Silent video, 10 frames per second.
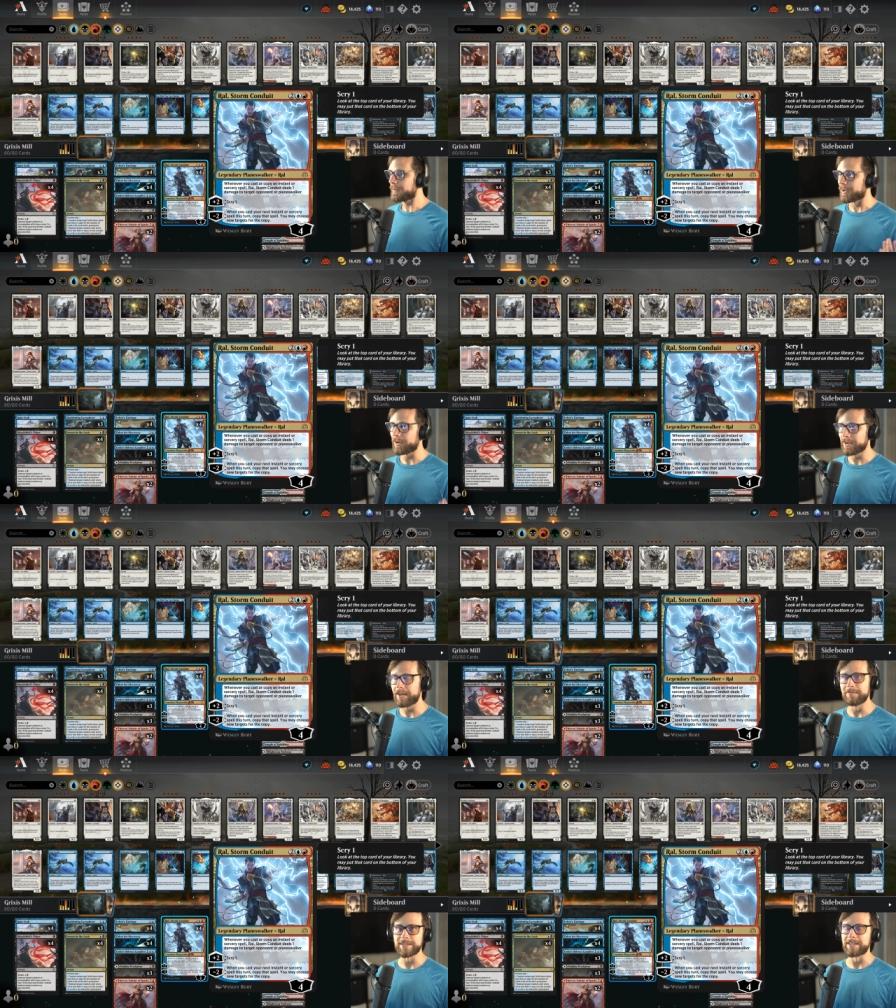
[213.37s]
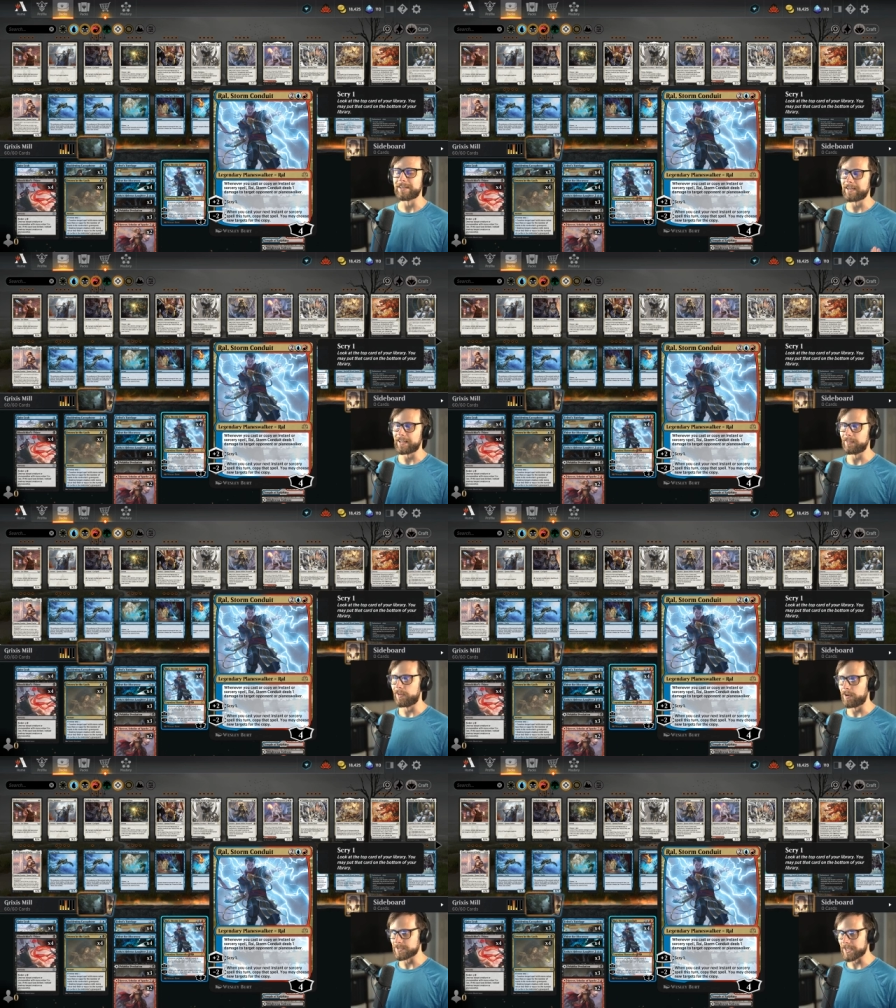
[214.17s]
card I've seen in a
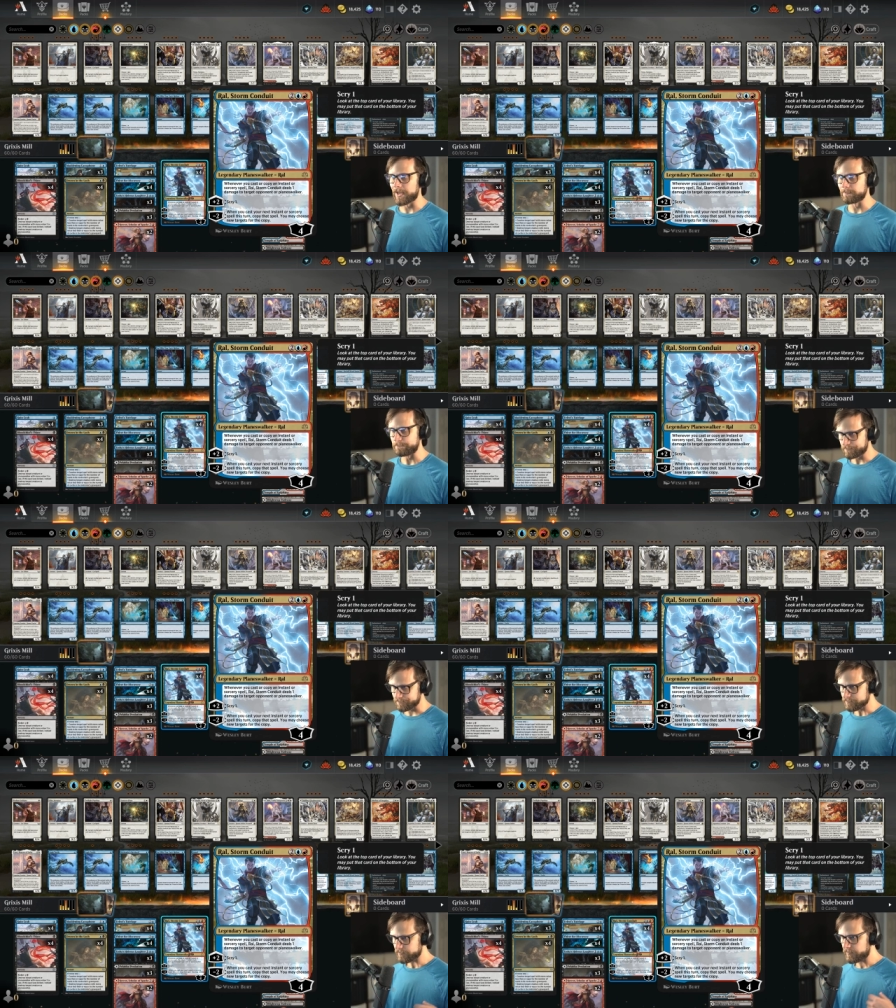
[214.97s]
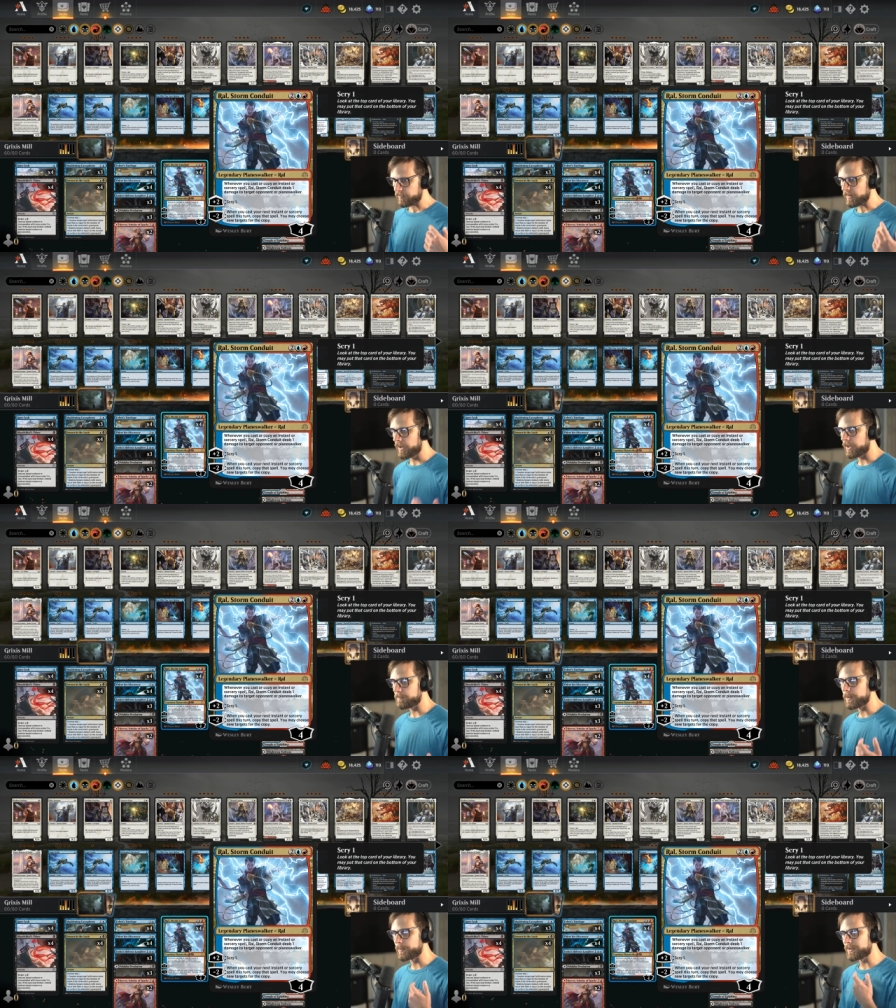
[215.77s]
long time.
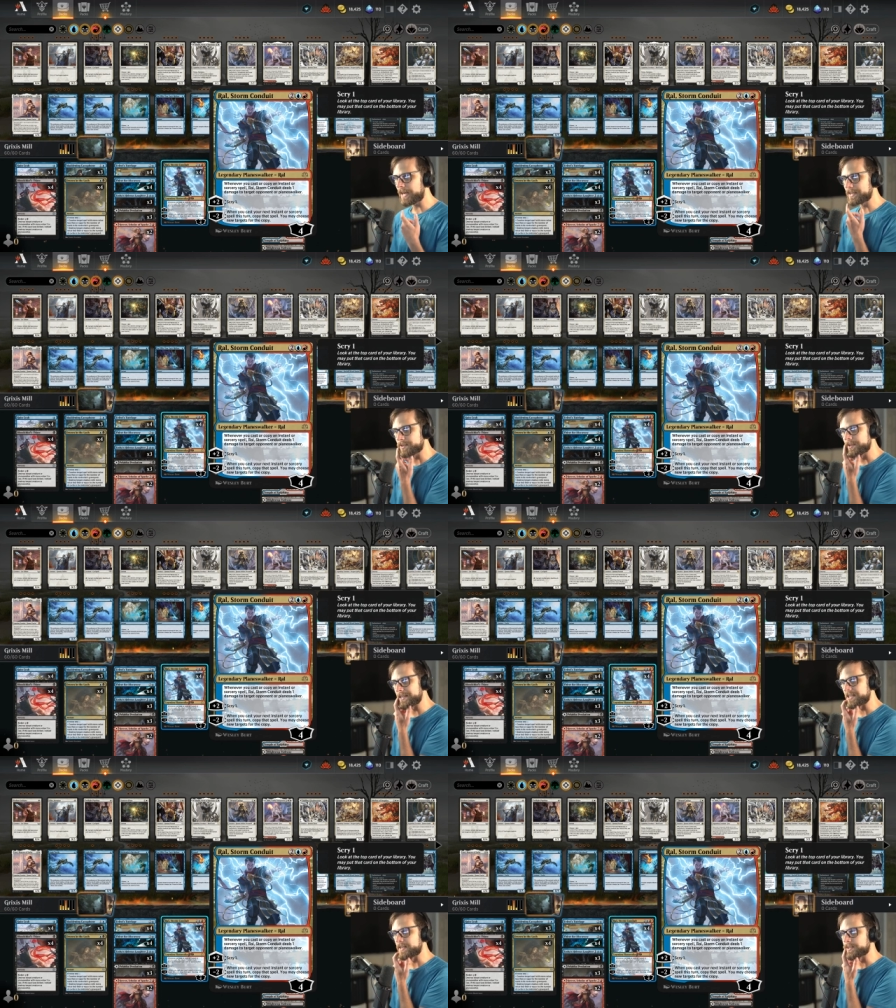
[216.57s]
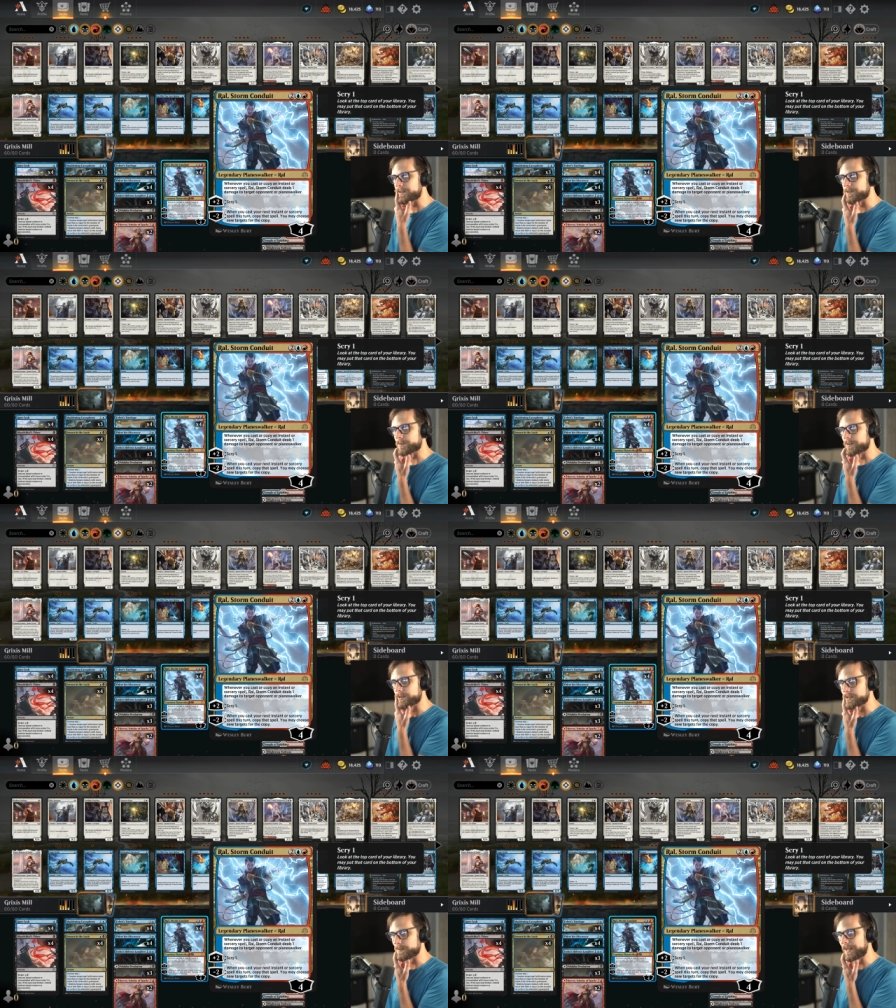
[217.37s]
but when you cast your next instant
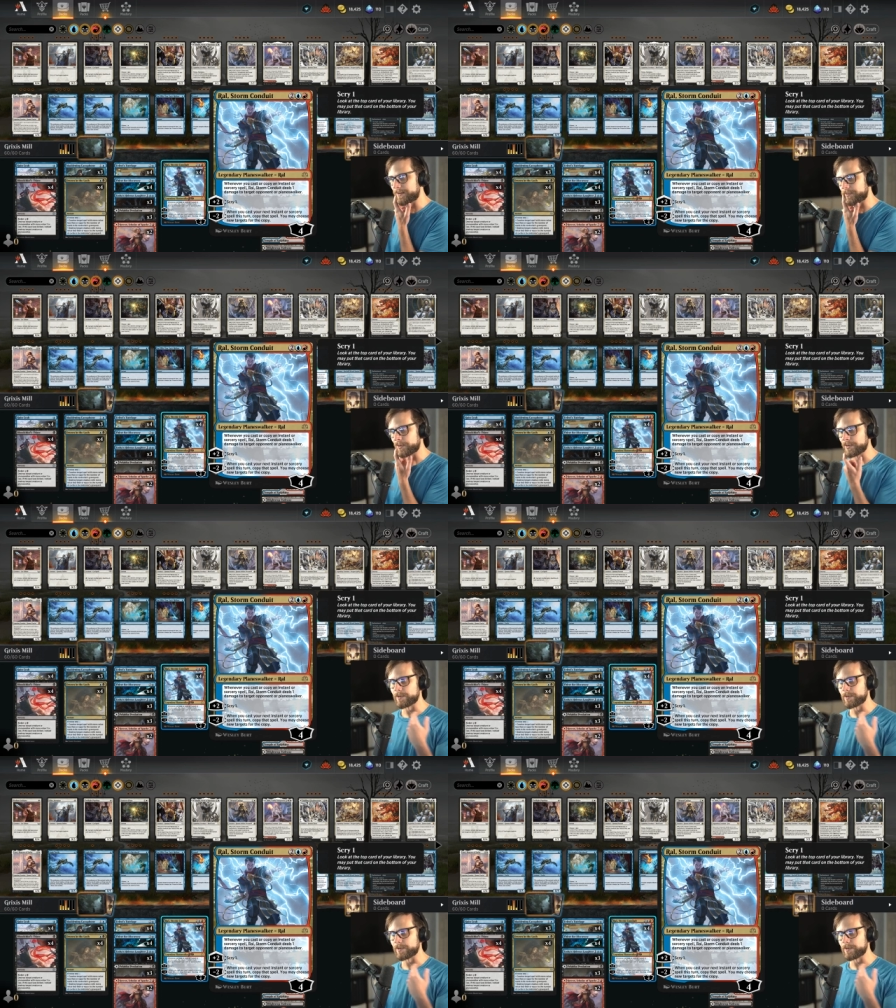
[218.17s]
sorcery spell this turn, you